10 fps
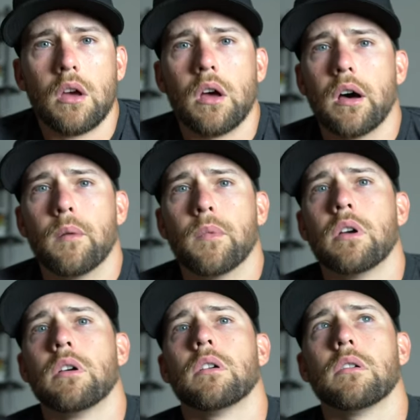
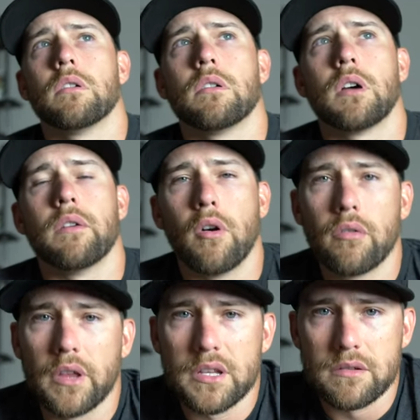I've
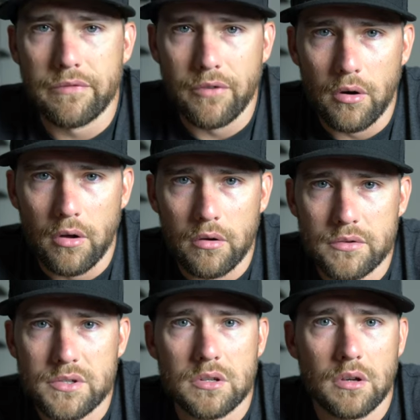overlaid some
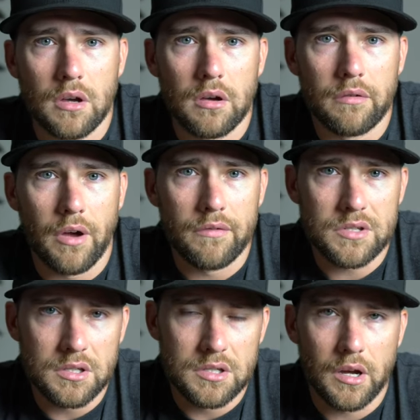photos of
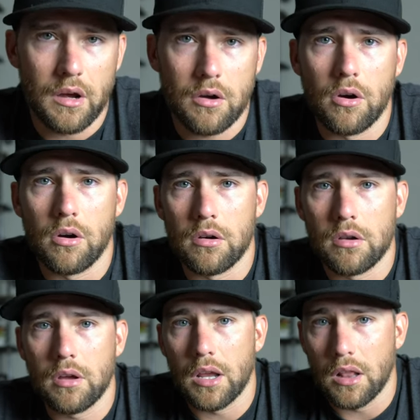obviously a dugout
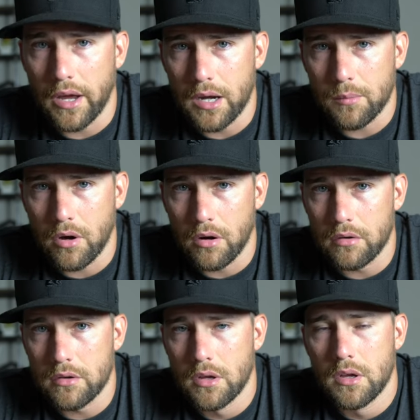card and a lineup
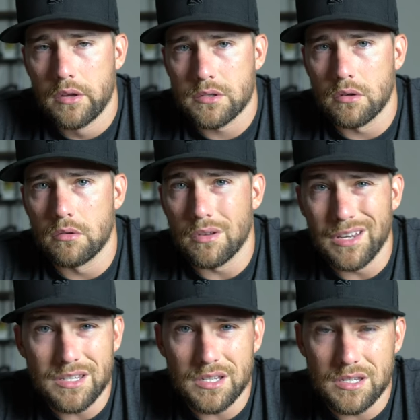card, so you
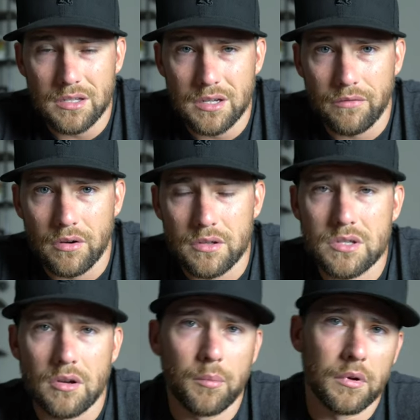can easily see the
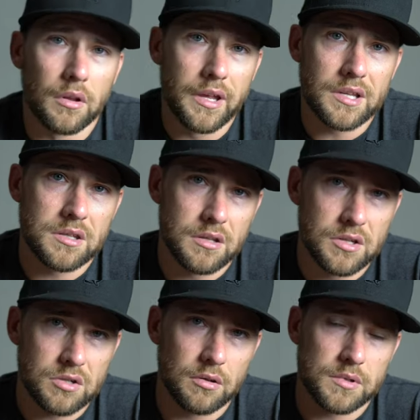difference. I'll put links in the
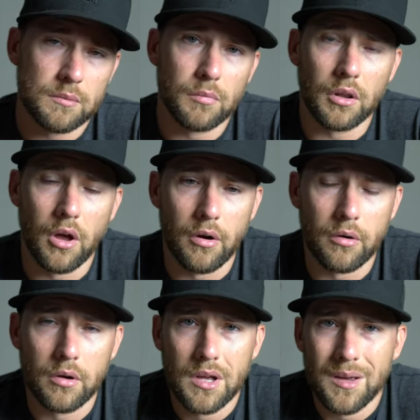description
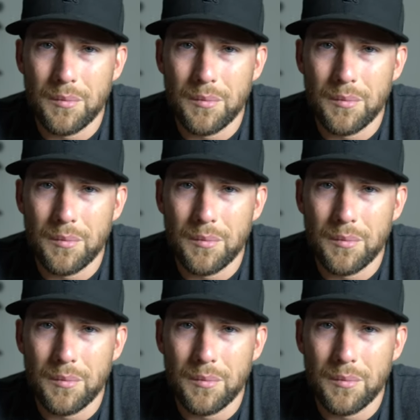below.